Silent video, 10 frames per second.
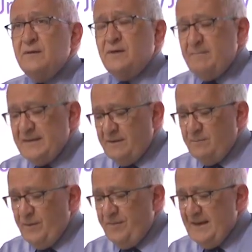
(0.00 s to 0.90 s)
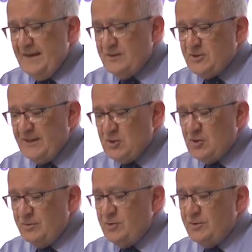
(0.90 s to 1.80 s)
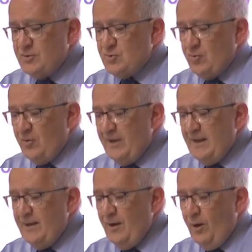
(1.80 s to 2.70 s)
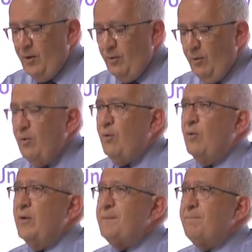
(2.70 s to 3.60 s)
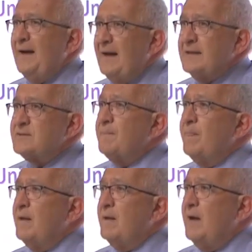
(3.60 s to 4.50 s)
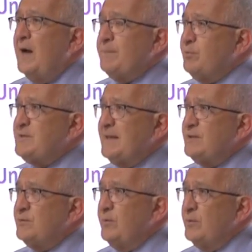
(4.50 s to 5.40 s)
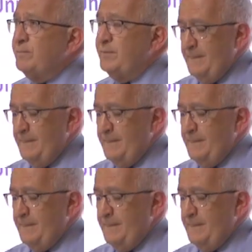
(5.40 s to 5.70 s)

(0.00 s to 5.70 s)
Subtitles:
committed with the intention to destroy in whole or in part a protected group.